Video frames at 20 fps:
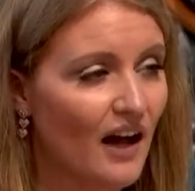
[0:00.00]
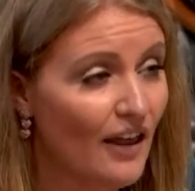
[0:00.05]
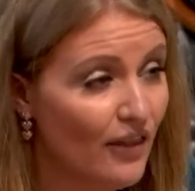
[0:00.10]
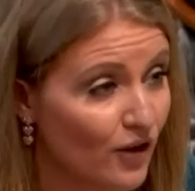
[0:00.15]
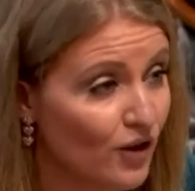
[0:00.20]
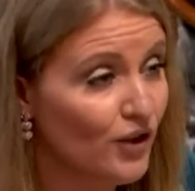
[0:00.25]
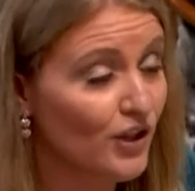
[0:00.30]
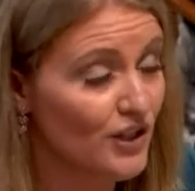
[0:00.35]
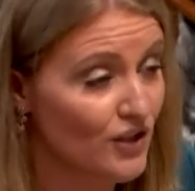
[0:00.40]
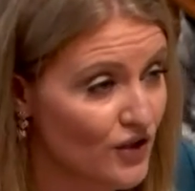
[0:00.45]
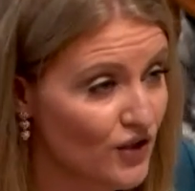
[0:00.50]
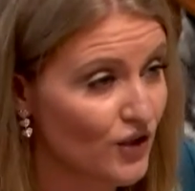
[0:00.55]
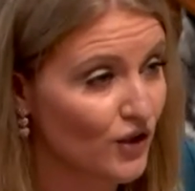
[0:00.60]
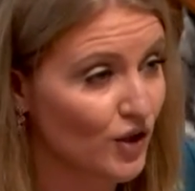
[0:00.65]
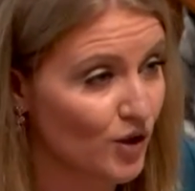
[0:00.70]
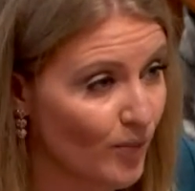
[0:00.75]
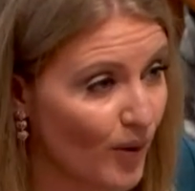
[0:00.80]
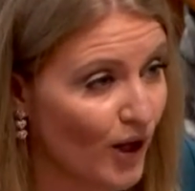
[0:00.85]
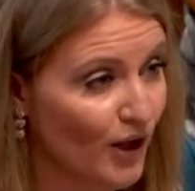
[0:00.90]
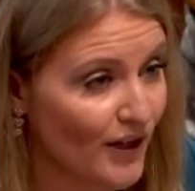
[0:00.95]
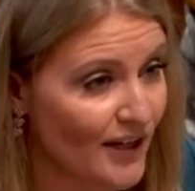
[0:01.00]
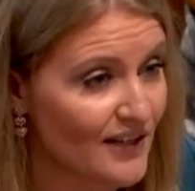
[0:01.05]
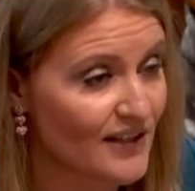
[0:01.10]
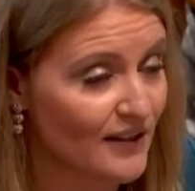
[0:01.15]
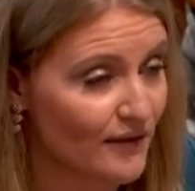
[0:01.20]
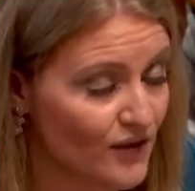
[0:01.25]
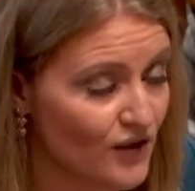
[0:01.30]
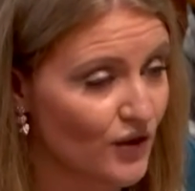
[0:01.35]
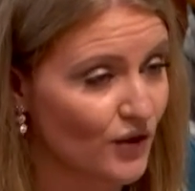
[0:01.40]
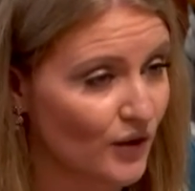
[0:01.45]
other concerned parties
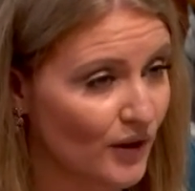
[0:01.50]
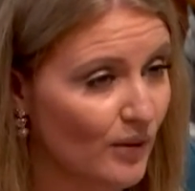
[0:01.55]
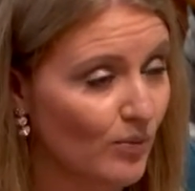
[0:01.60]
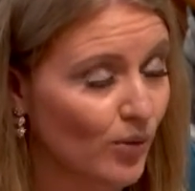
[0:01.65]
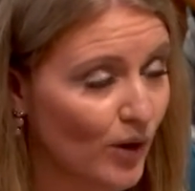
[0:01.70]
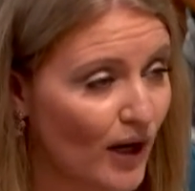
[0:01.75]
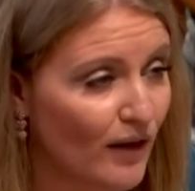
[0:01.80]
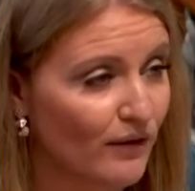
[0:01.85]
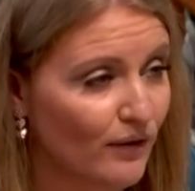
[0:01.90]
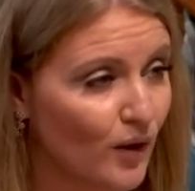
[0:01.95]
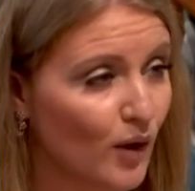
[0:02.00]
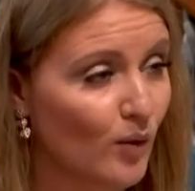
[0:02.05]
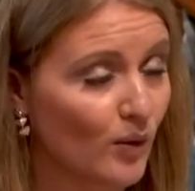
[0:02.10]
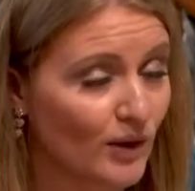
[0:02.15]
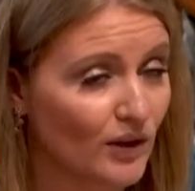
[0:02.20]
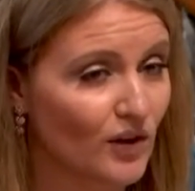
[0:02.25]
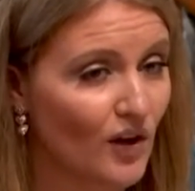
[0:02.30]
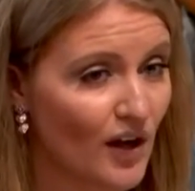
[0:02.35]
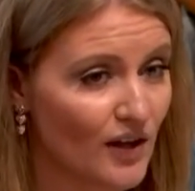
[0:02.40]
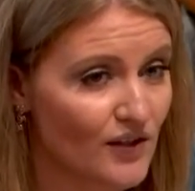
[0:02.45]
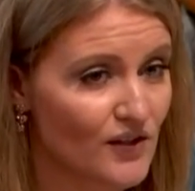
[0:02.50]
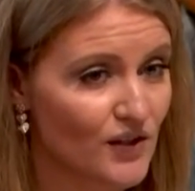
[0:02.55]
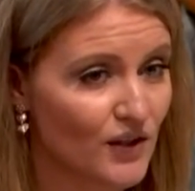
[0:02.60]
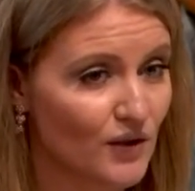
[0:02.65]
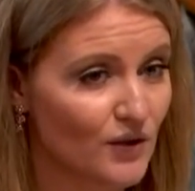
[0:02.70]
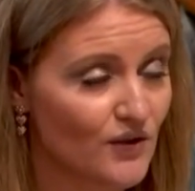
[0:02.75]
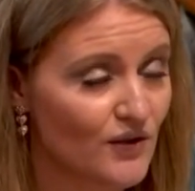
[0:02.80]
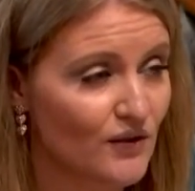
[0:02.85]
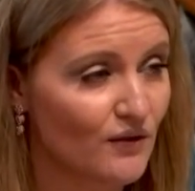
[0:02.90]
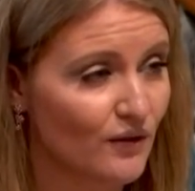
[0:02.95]
have certainly brought forward
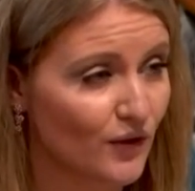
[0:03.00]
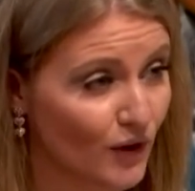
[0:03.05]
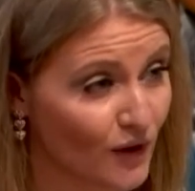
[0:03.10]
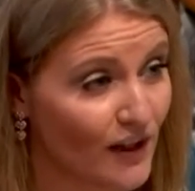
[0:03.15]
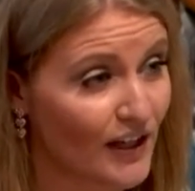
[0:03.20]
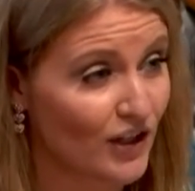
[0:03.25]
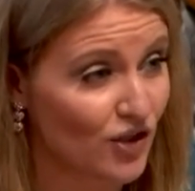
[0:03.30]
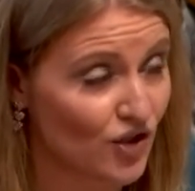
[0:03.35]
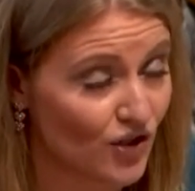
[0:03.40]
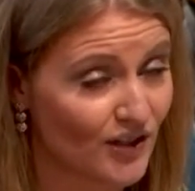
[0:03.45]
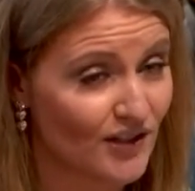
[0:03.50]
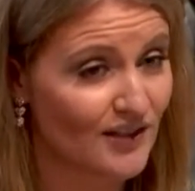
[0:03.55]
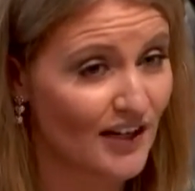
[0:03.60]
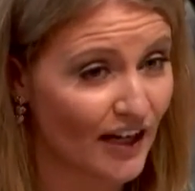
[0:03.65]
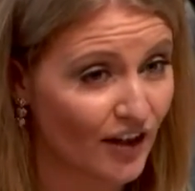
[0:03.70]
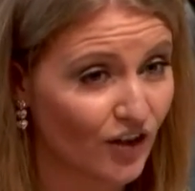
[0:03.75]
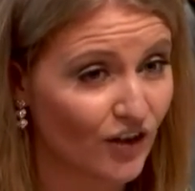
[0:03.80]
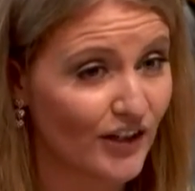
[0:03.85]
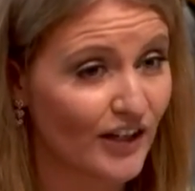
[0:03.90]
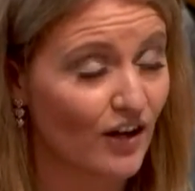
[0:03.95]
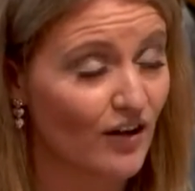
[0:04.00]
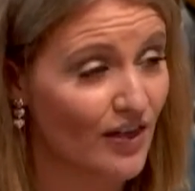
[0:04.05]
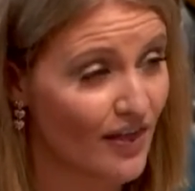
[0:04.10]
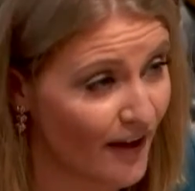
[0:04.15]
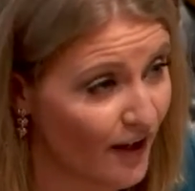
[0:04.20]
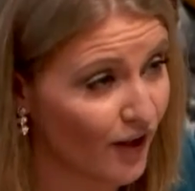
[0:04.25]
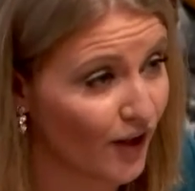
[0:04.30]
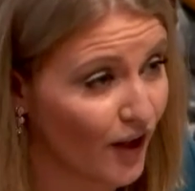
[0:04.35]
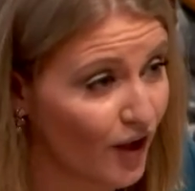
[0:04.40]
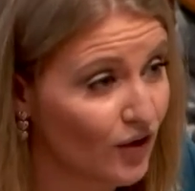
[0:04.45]
lawsuits for election integrity on
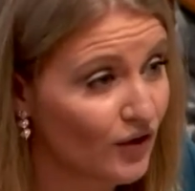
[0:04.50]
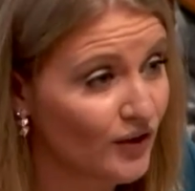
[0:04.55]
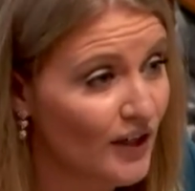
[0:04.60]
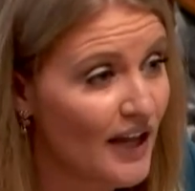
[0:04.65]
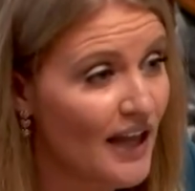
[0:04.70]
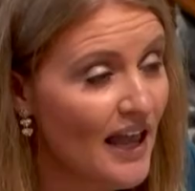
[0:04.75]
their own.